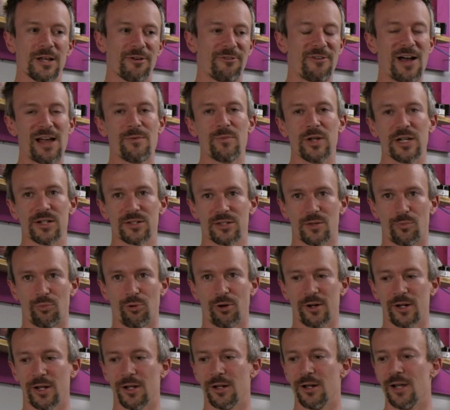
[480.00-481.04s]
5 minutes to
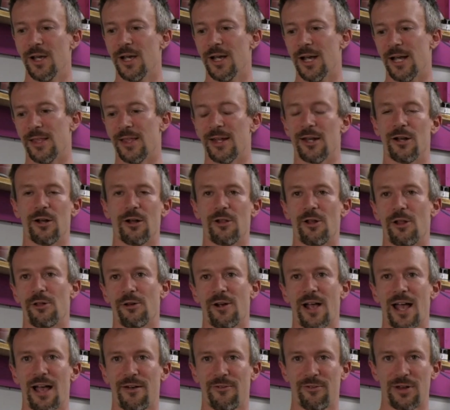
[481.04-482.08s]
print it, and then another
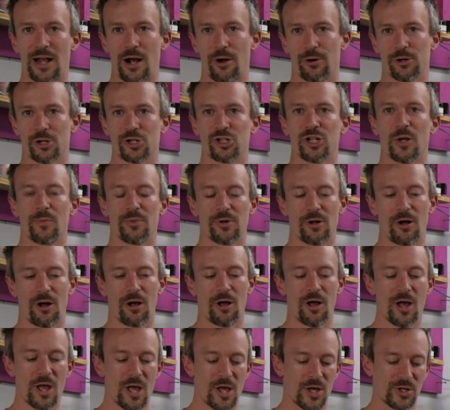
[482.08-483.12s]
half an hour to ship it
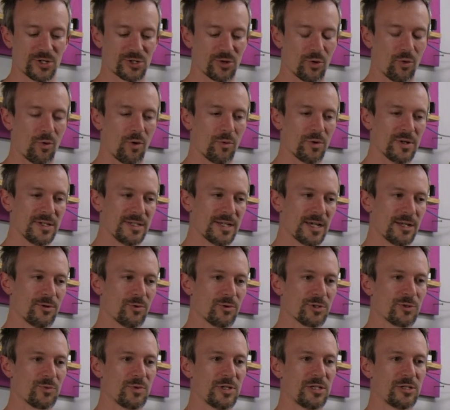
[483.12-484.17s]
all. So what we did
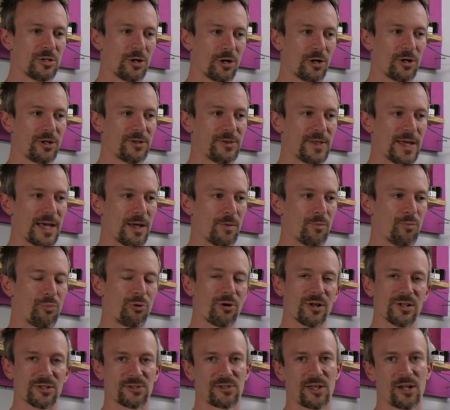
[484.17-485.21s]
was we took that
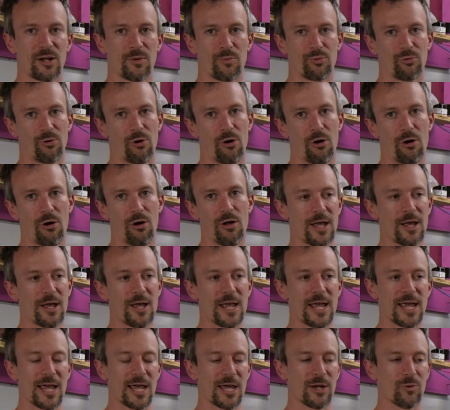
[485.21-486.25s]
print setup role
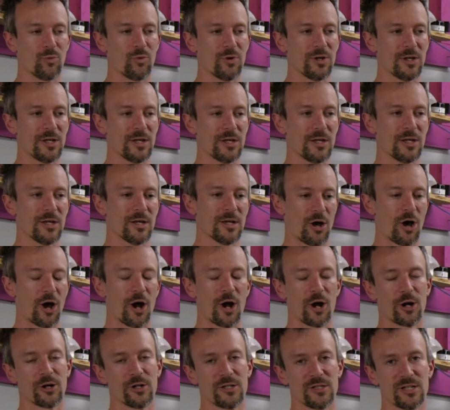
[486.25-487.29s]
and we
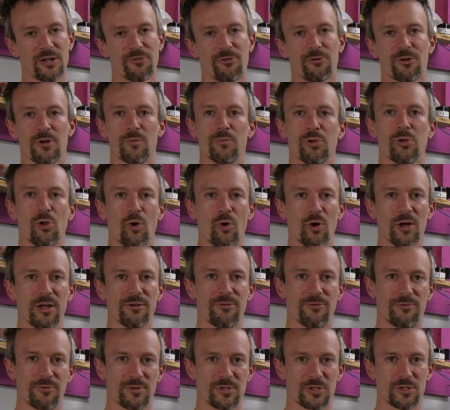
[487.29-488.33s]
hired a different employee
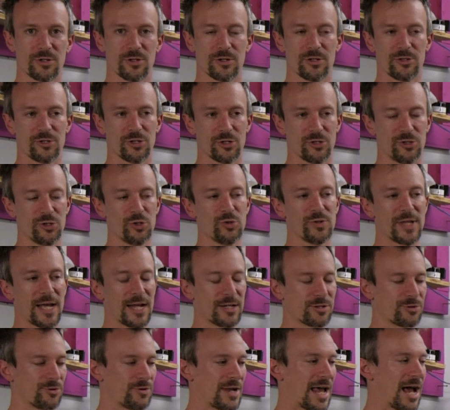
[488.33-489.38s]
to do
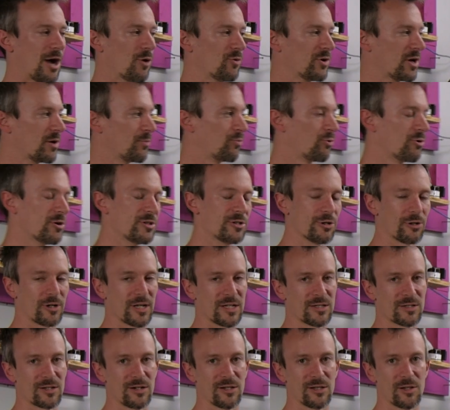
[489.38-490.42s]
that. So now when our printer
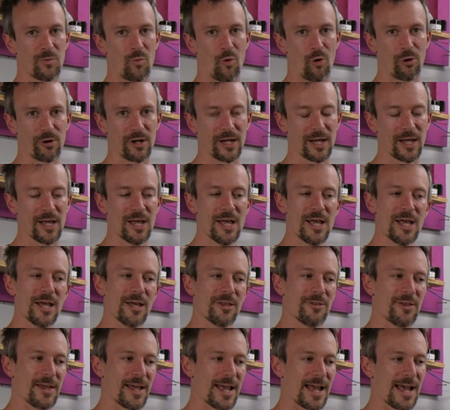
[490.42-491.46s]
gets it in the morning,
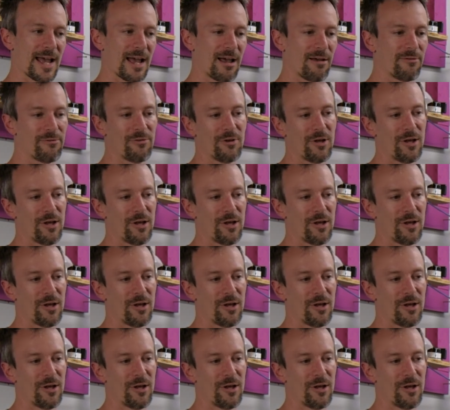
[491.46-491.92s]
they have